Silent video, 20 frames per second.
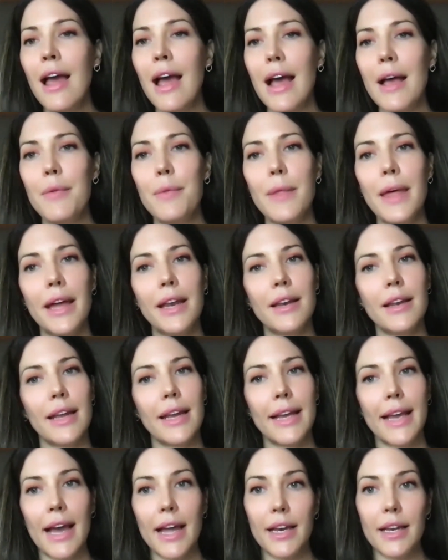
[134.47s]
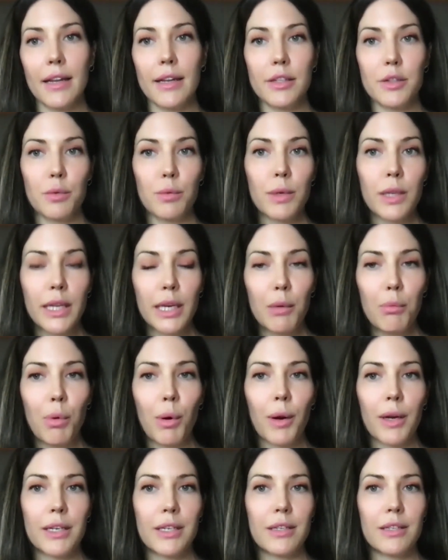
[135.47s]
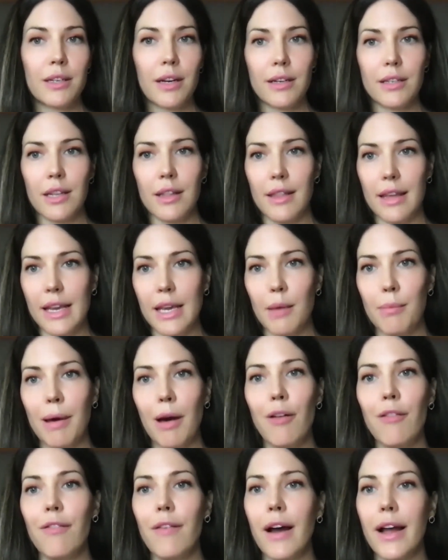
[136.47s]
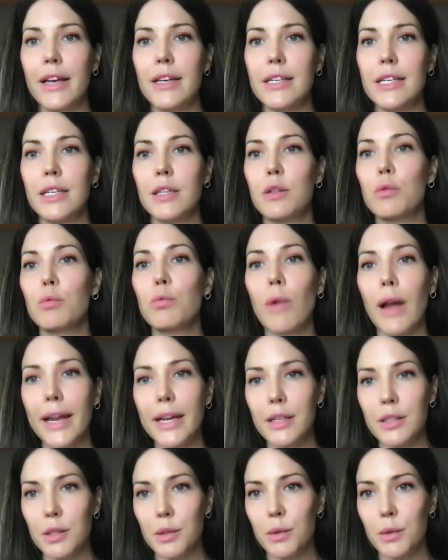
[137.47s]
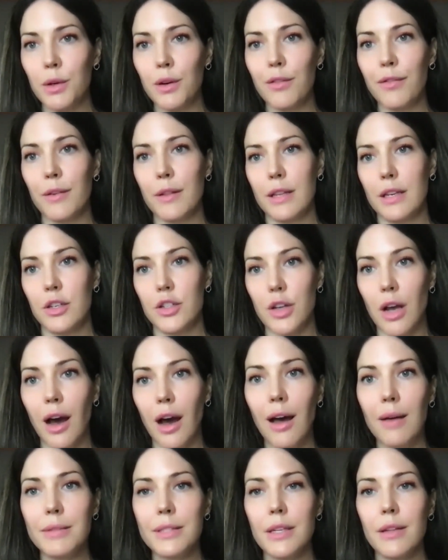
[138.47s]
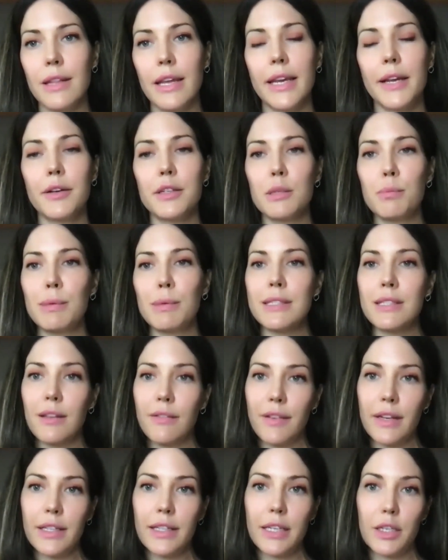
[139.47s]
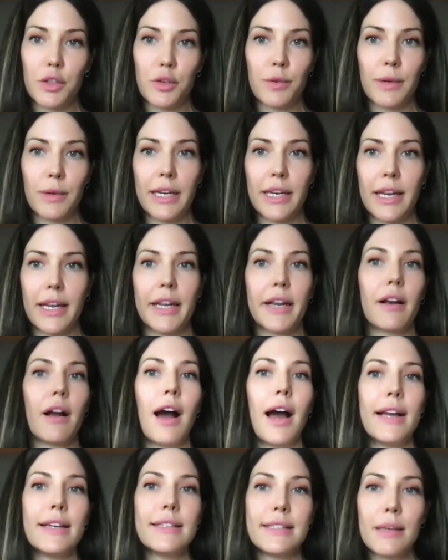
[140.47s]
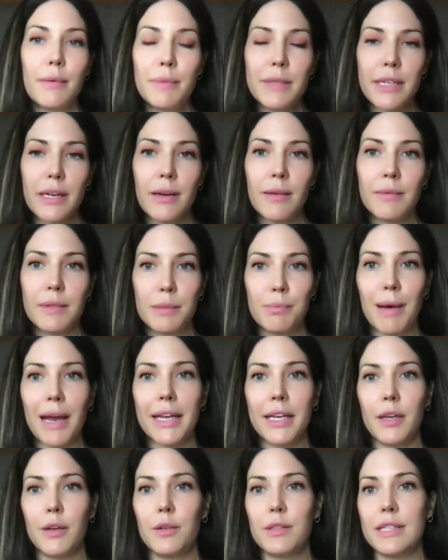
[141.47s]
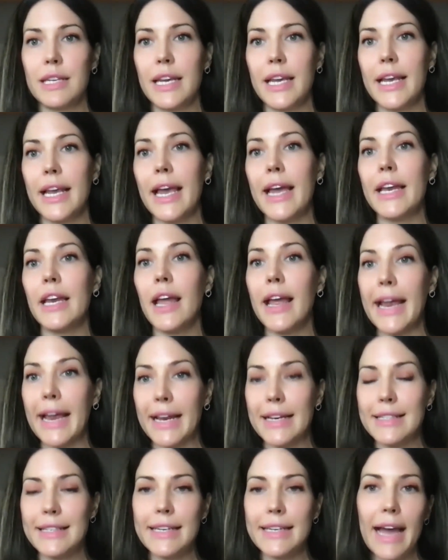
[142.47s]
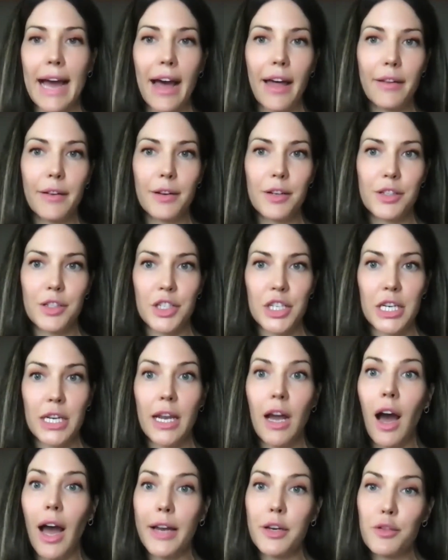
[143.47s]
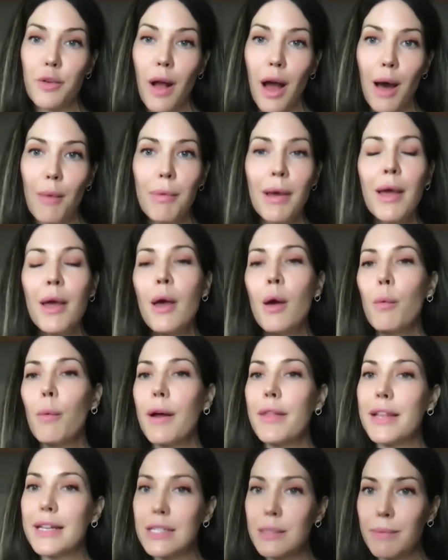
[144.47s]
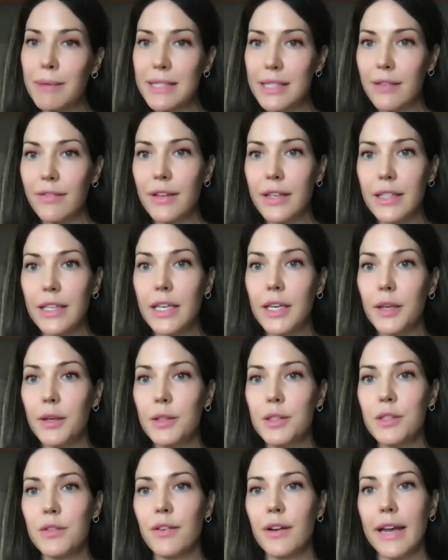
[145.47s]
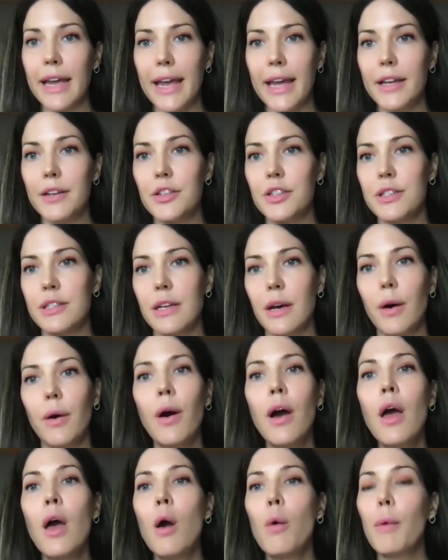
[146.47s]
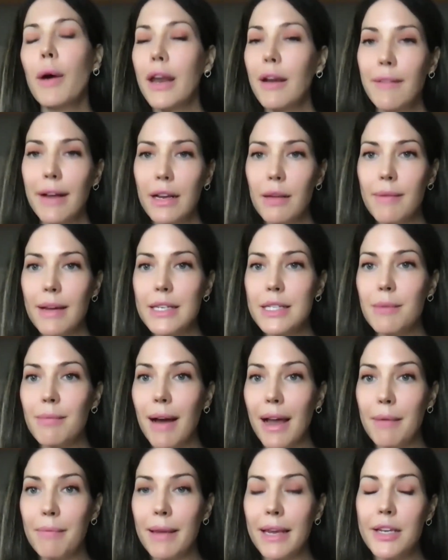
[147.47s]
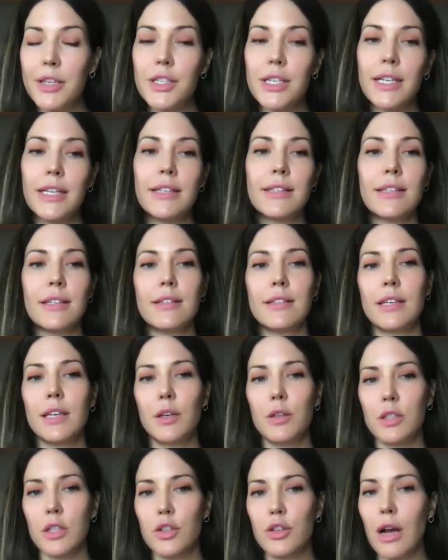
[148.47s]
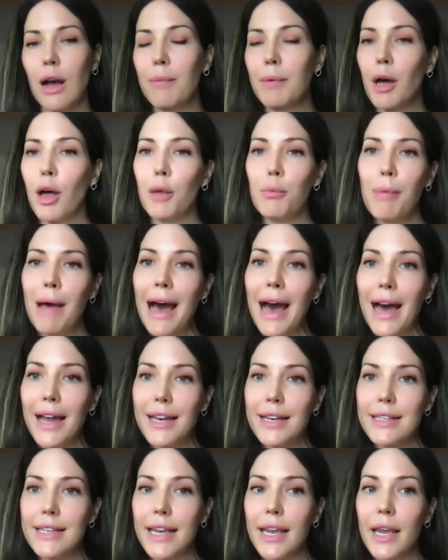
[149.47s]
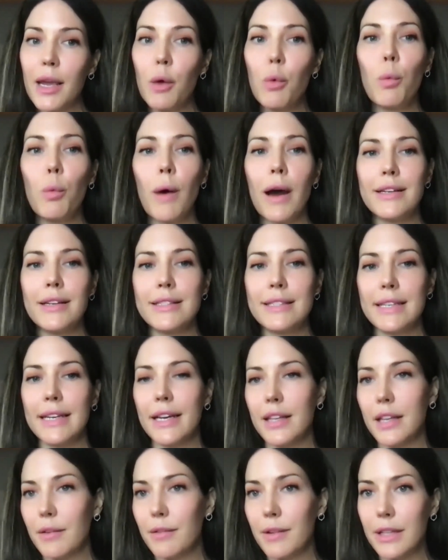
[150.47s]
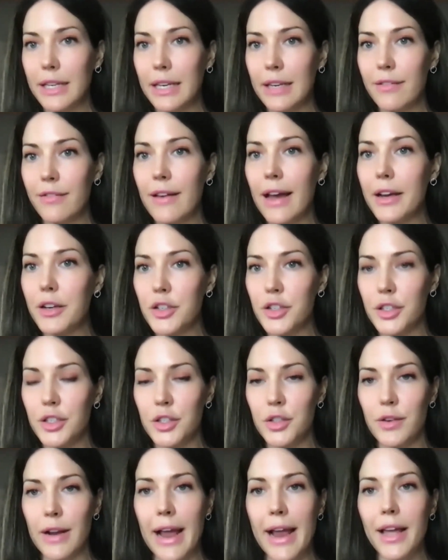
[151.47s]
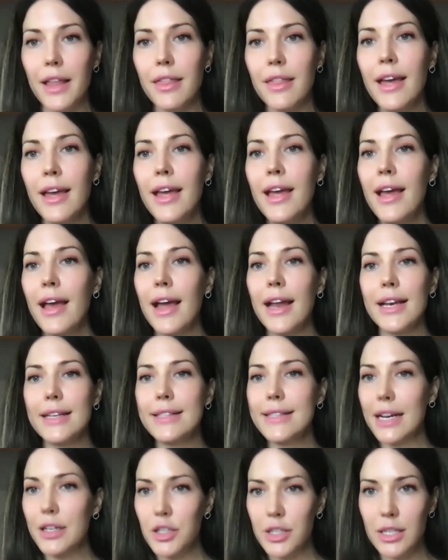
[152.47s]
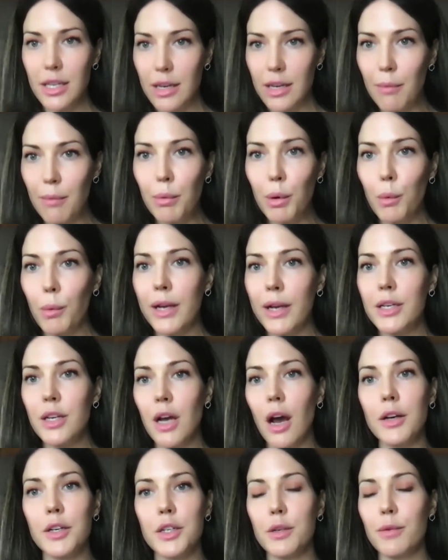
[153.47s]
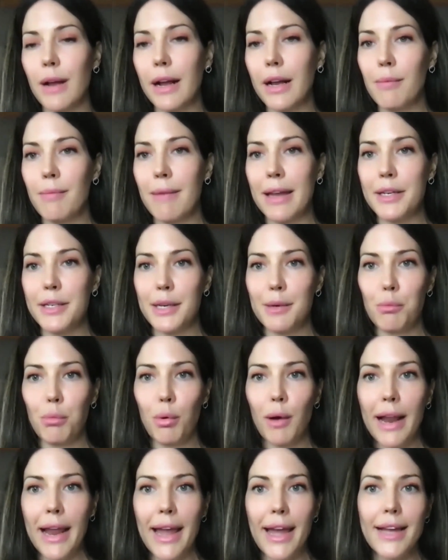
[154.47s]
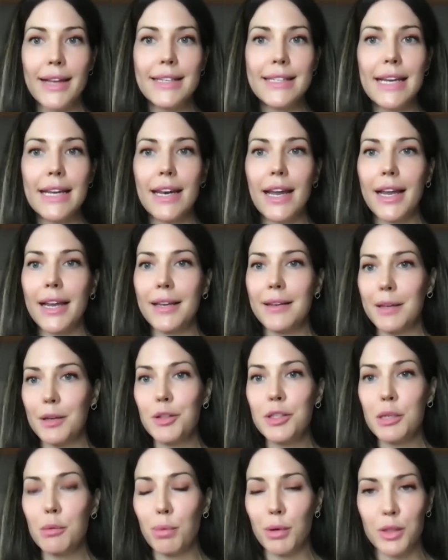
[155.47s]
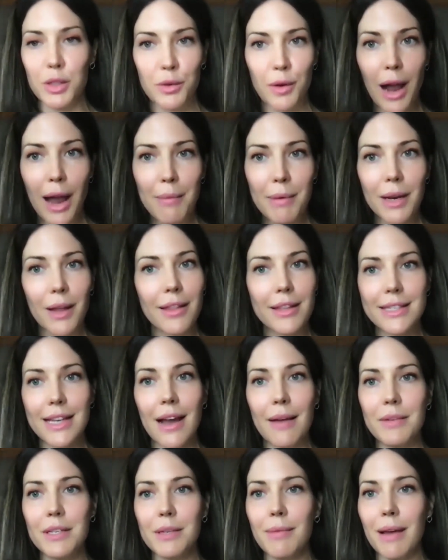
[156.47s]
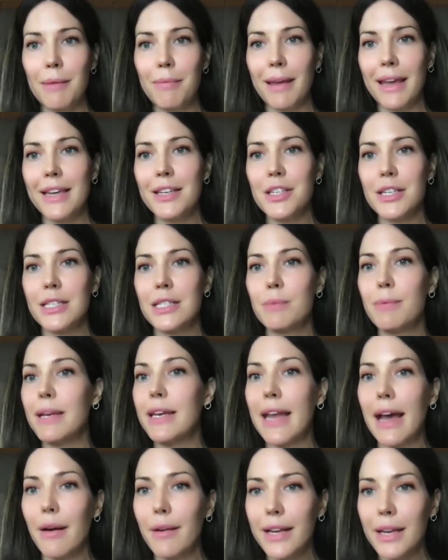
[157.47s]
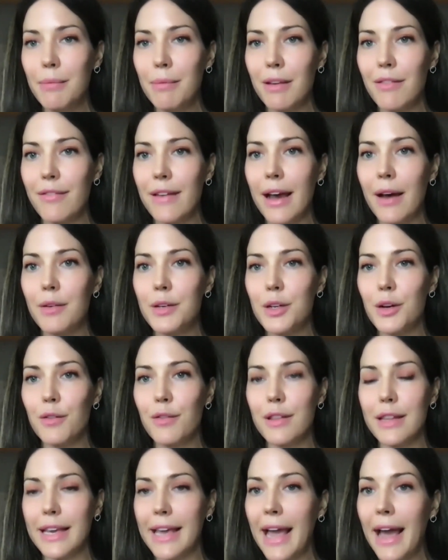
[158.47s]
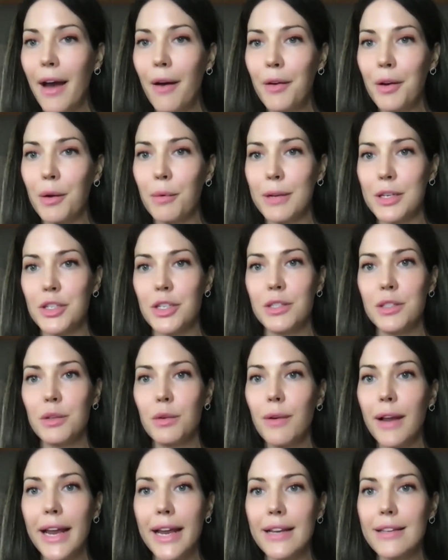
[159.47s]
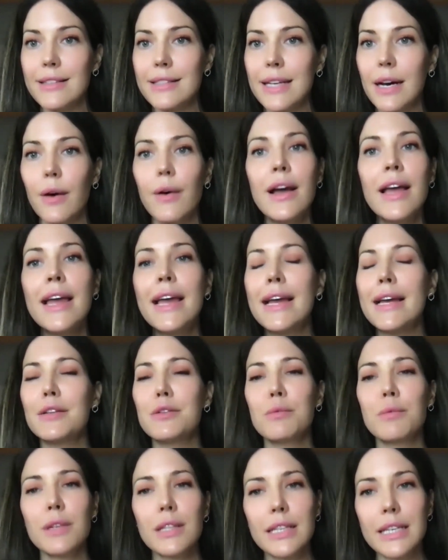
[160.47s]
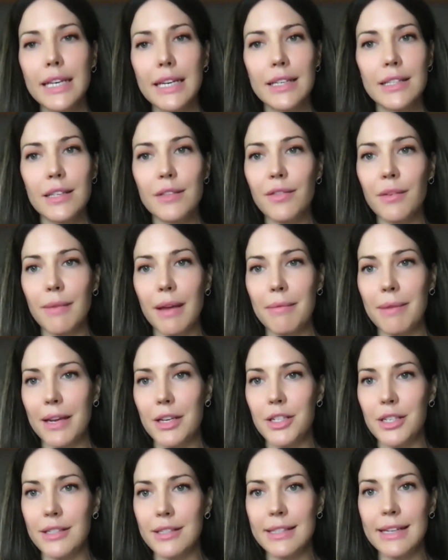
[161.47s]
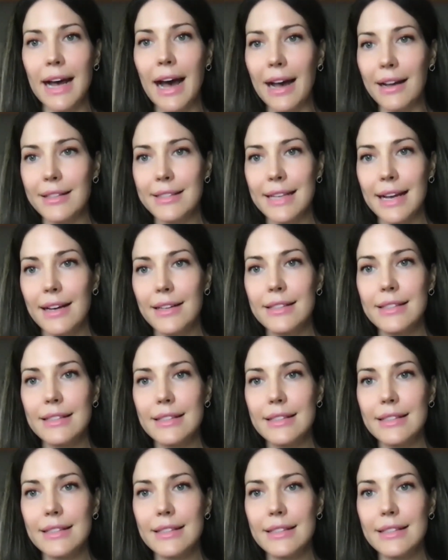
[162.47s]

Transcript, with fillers: And then again, it's really important to start to think about finding the right tool for the job so that you're specifically treating your eye symptoms by using an anti-allergy eye drop, one that's specifically used for itch. So what I recommend to my patients is to use a drop called Pataday Once Daily Relief Extra Strength. And it's actually the #1 doctor recommended brand. And I used to prescribe it all the time to my patients, but now it can be found over the counter, which is great. So it's really easy for my patients to access.